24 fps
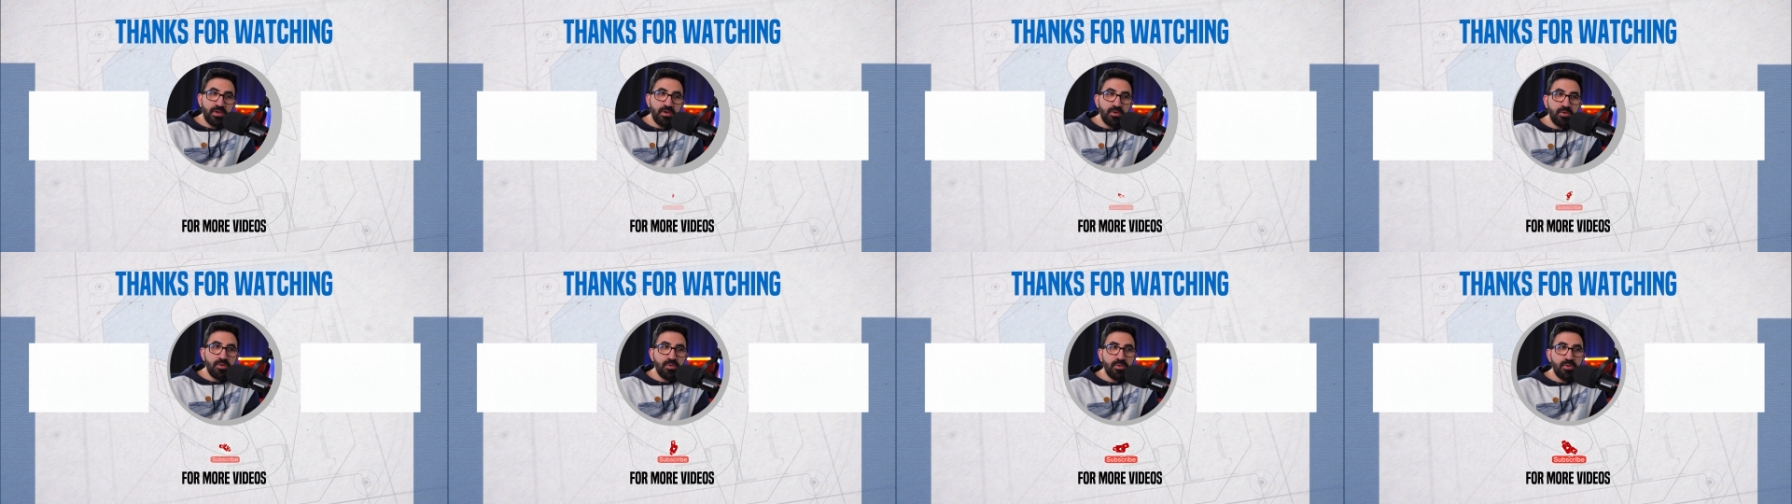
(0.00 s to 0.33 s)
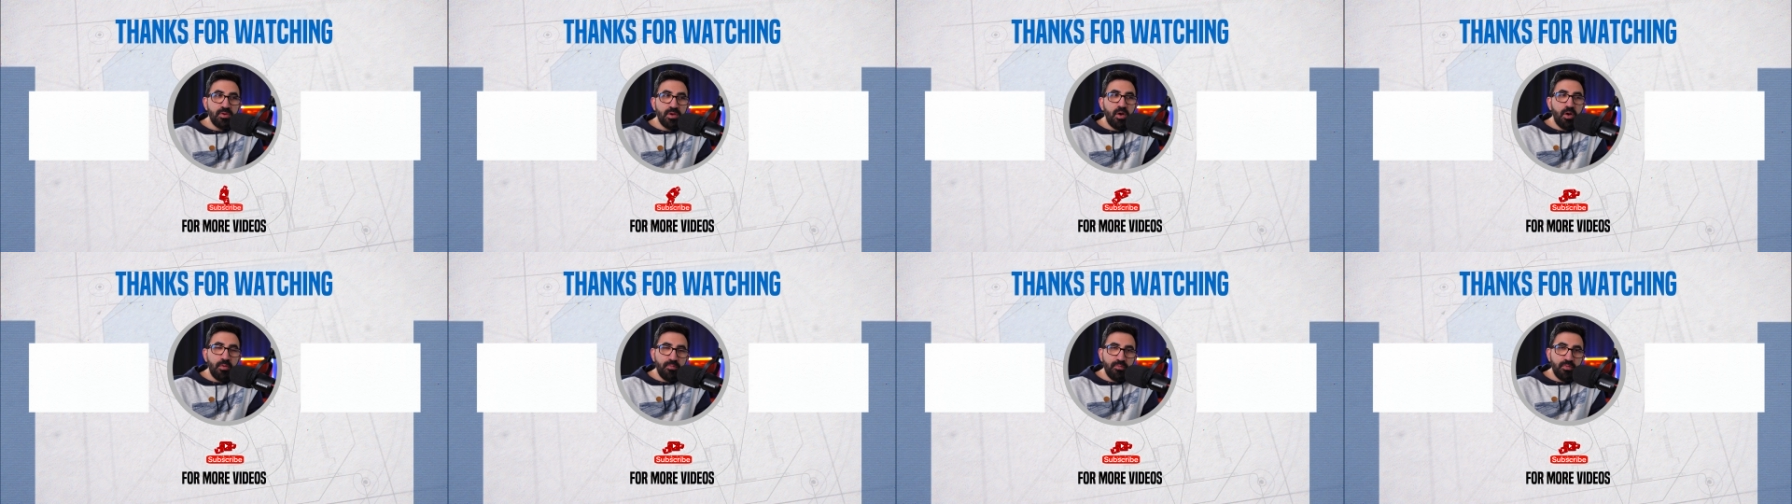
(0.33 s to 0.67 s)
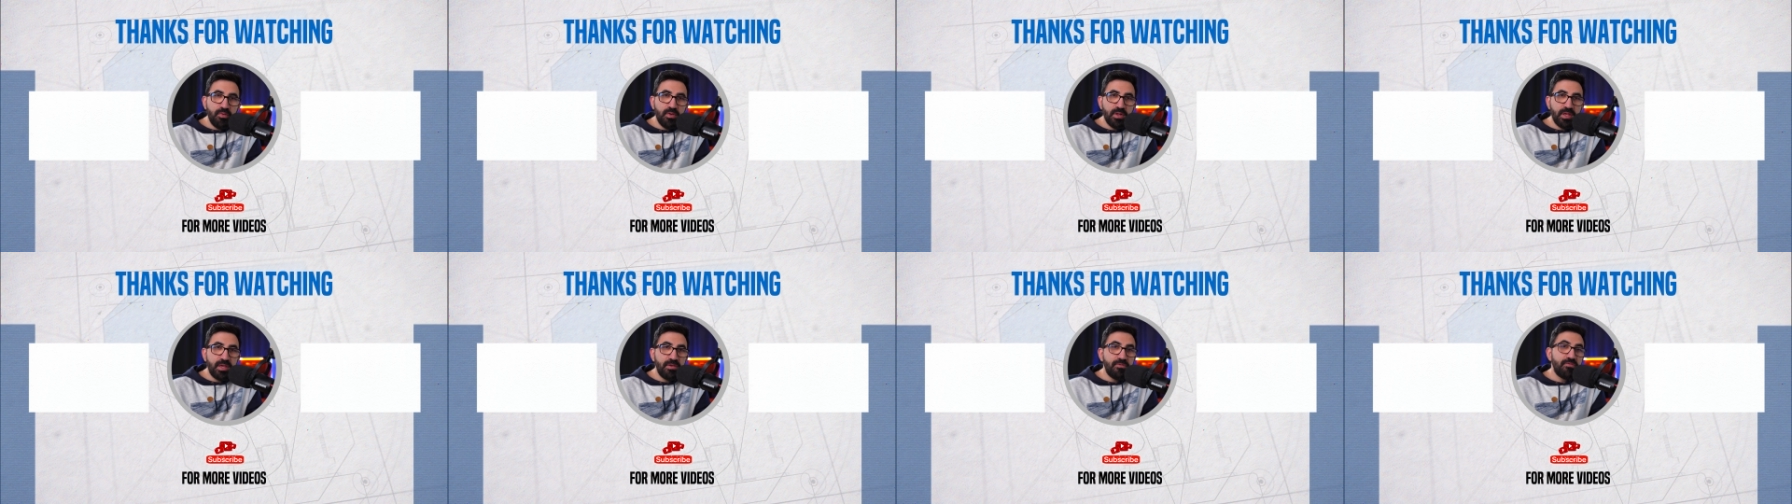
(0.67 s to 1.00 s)
you
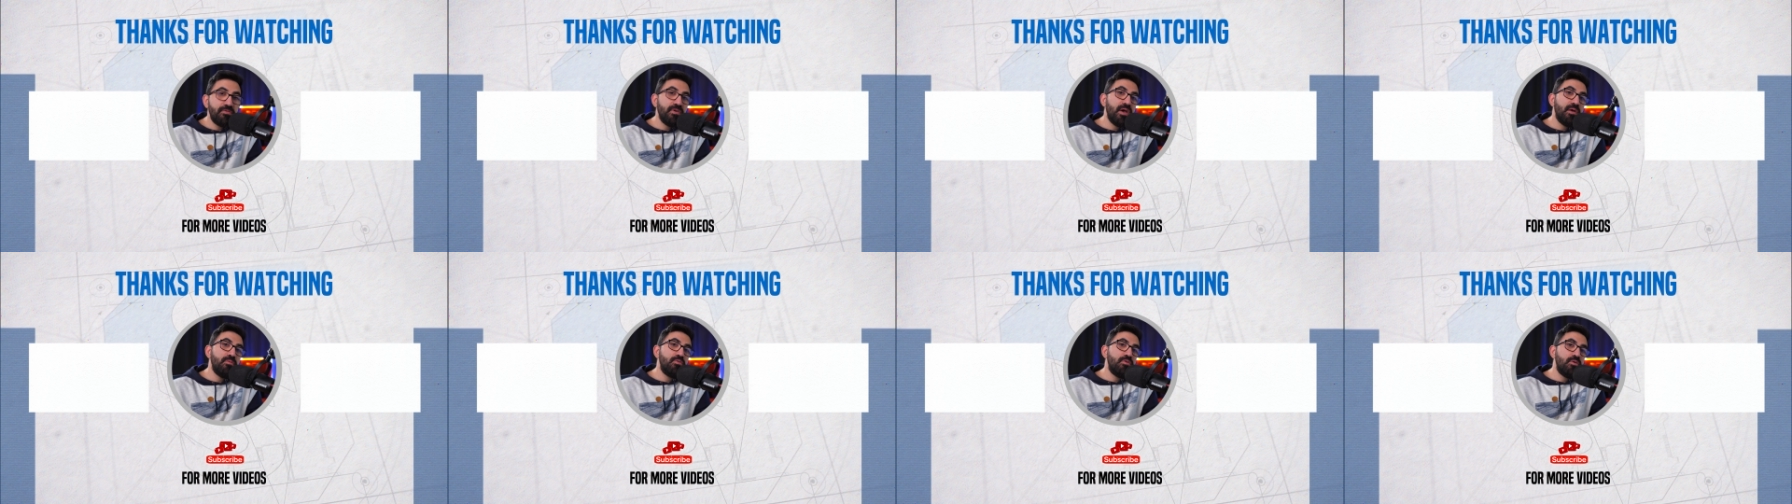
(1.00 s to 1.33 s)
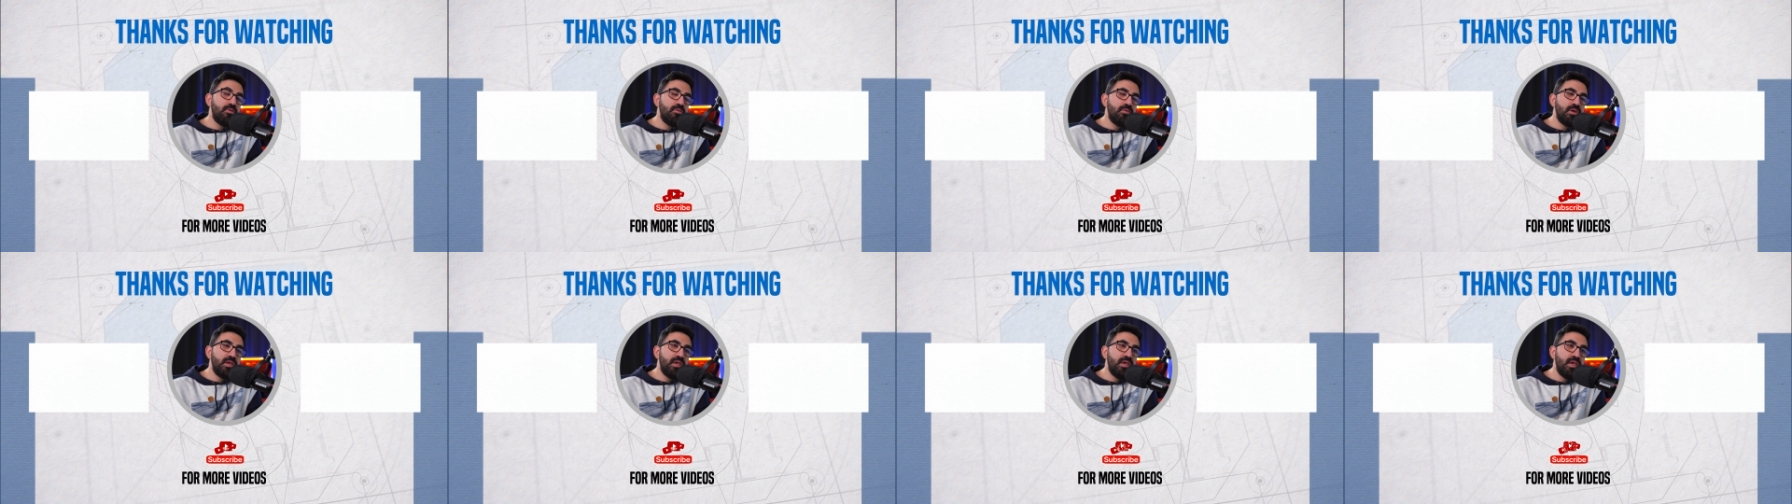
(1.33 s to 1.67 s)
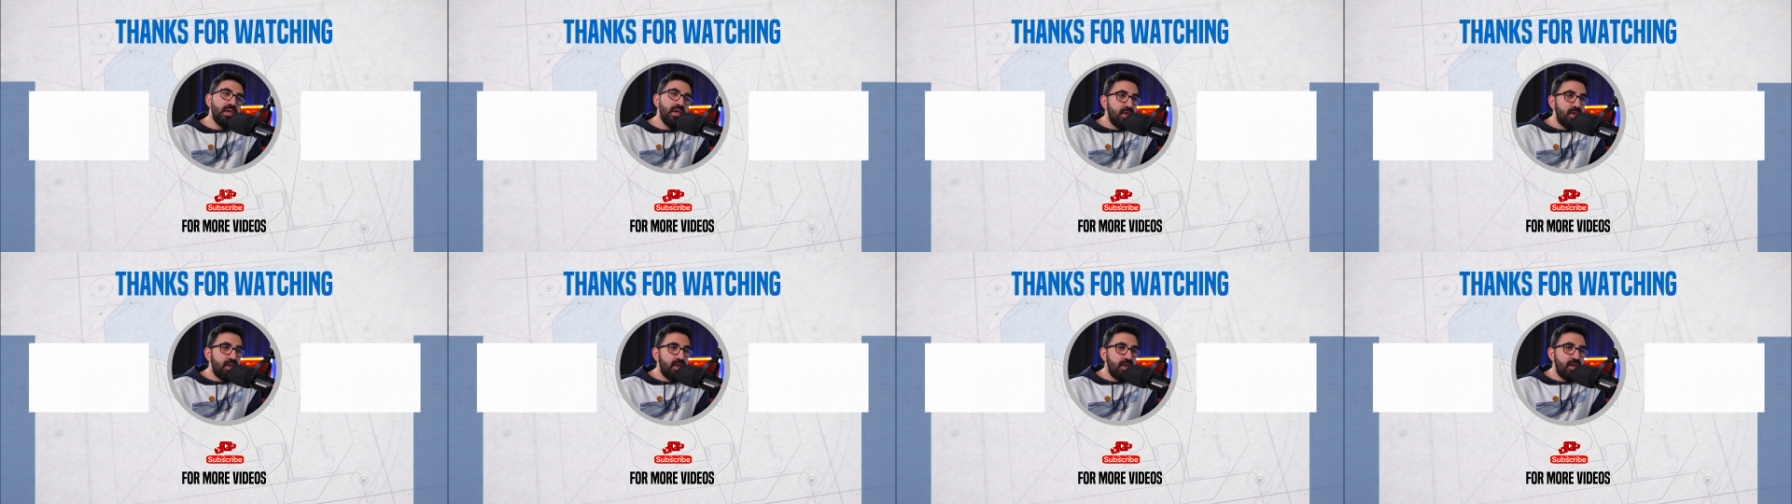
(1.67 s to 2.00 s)
hopefully in February
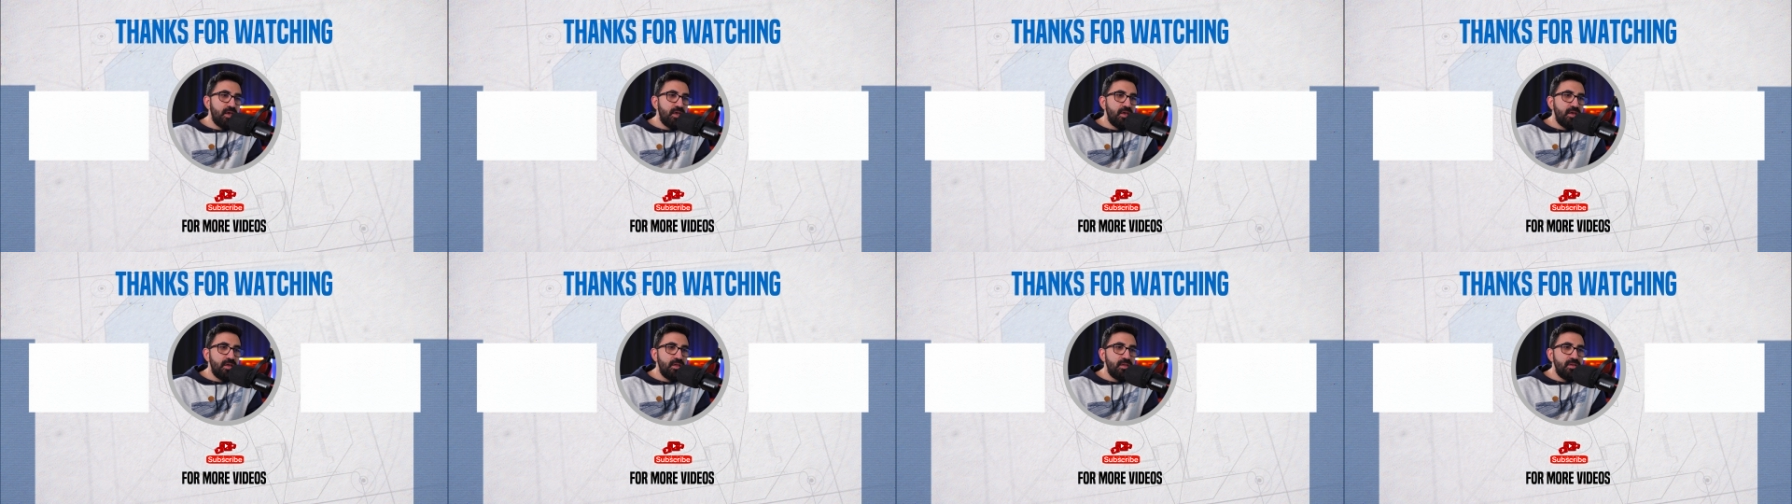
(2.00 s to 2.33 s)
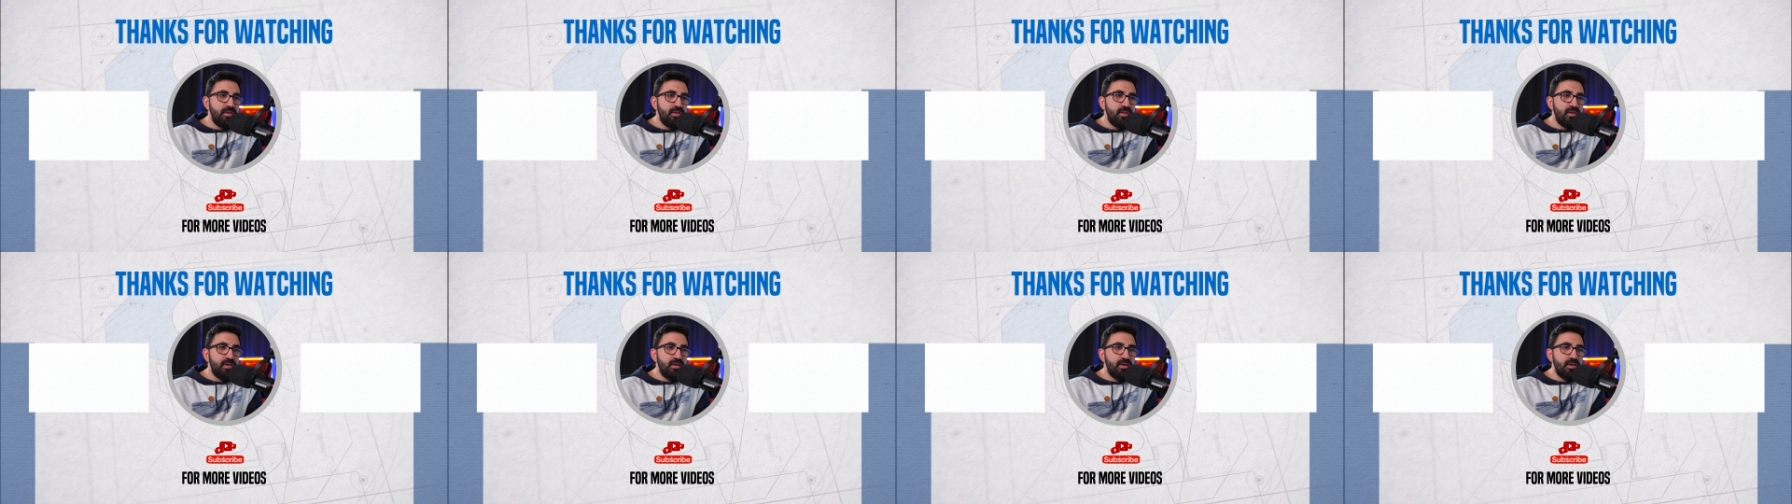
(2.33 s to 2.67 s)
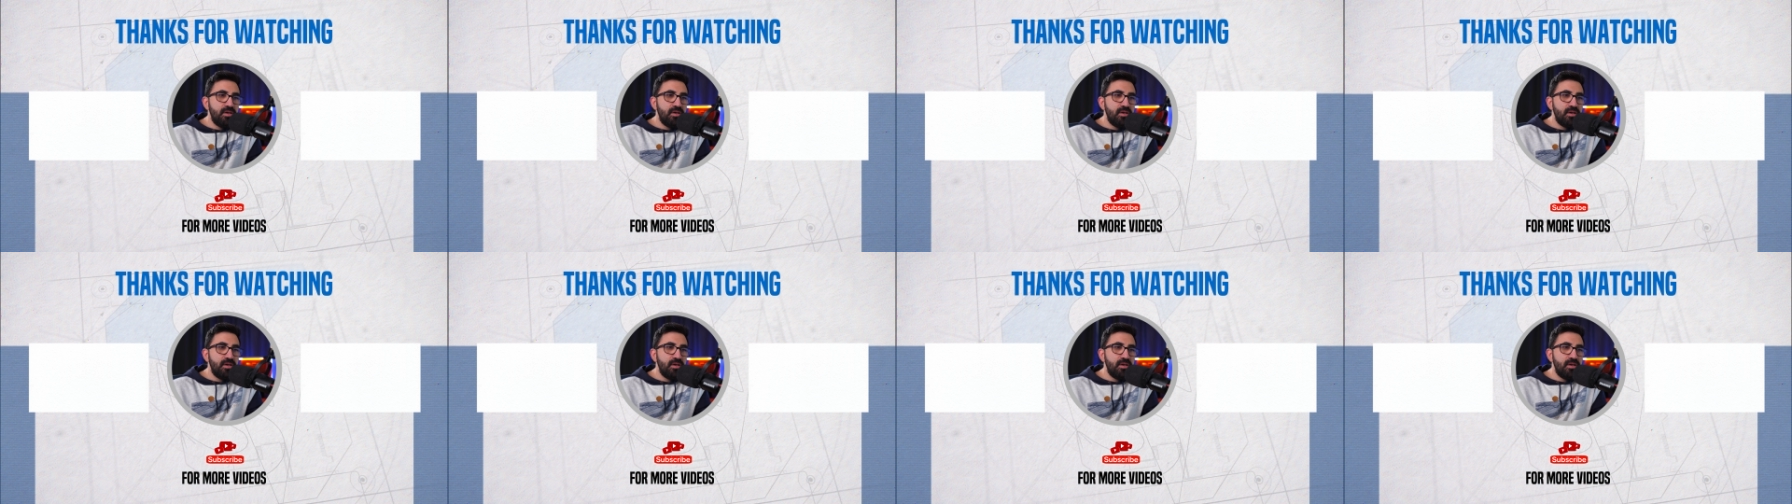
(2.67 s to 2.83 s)
in uh, the